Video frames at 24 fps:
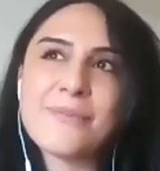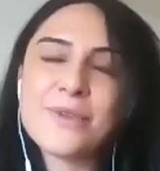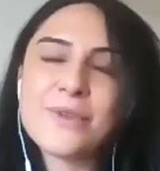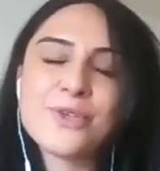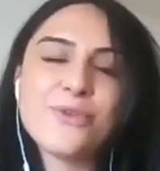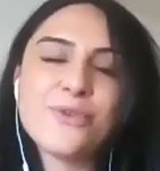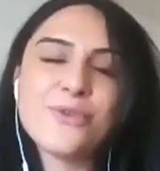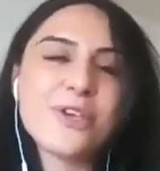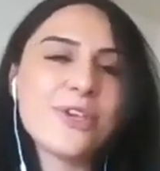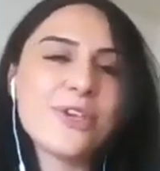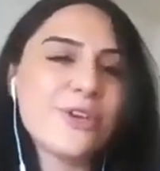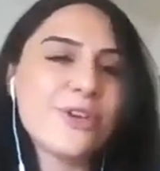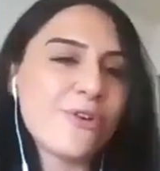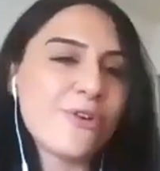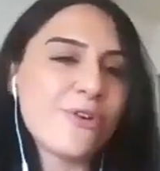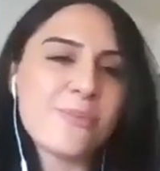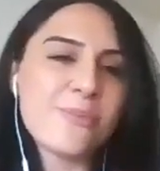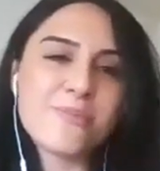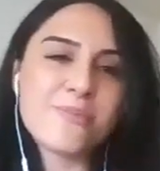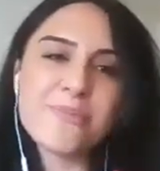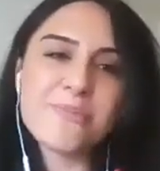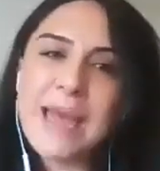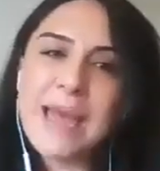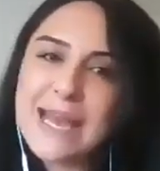doing
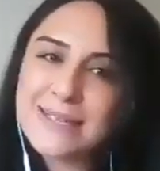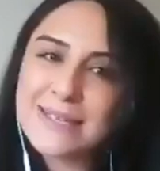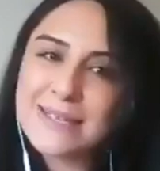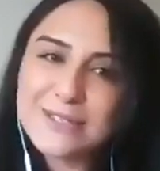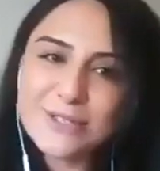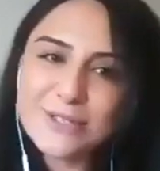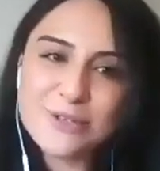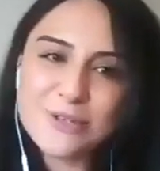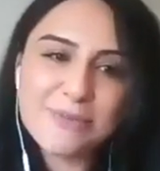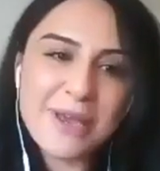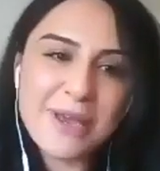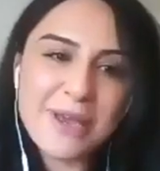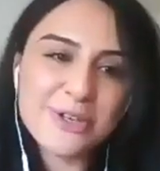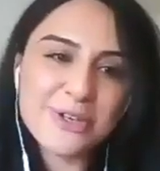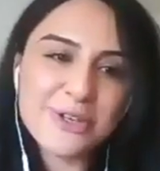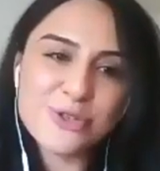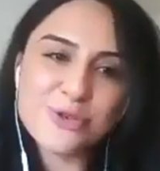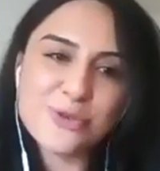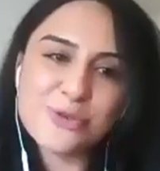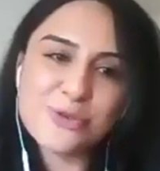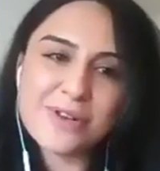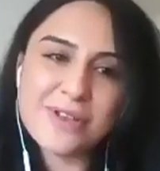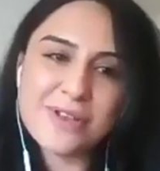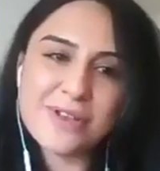your best to make
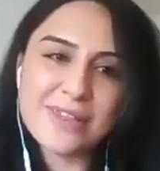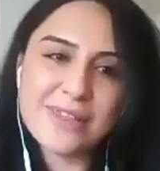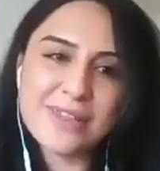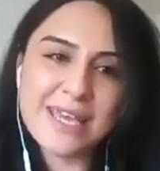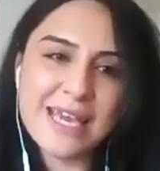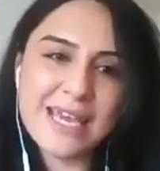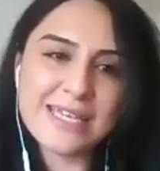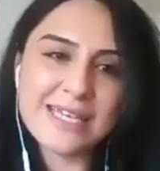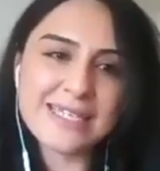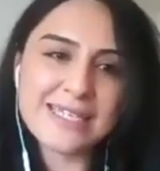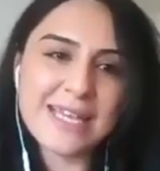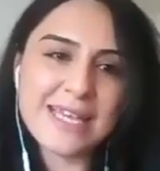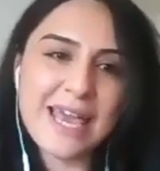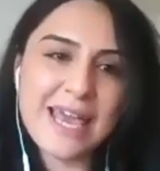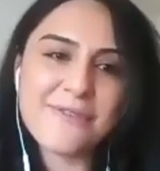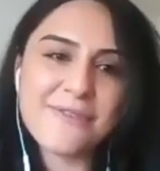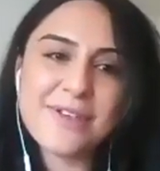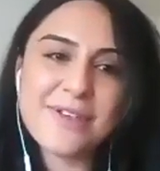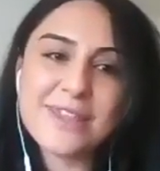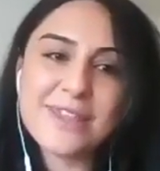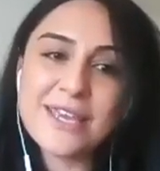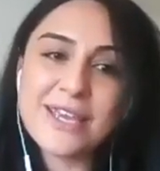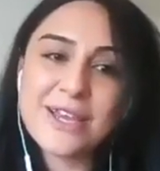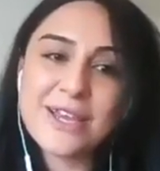sure that
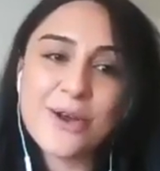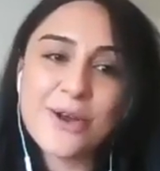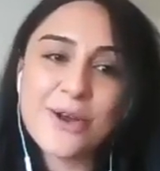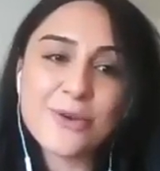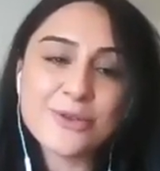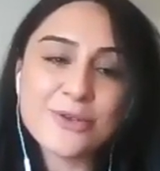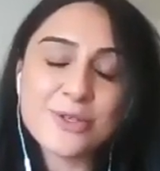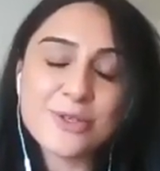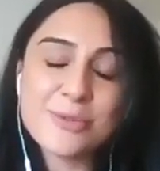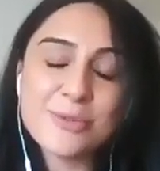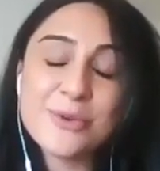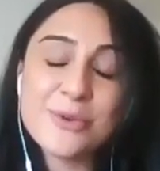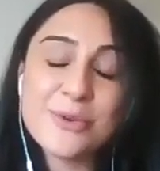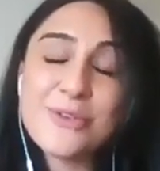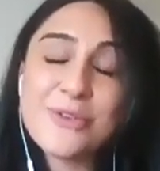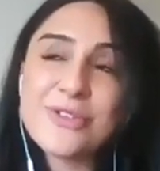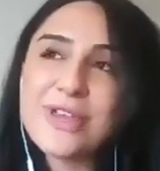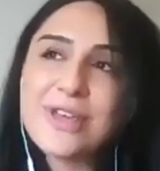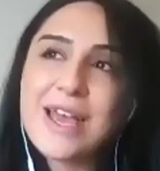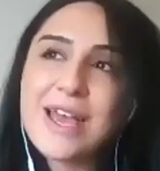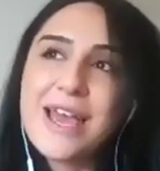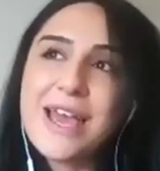everything goes smooth.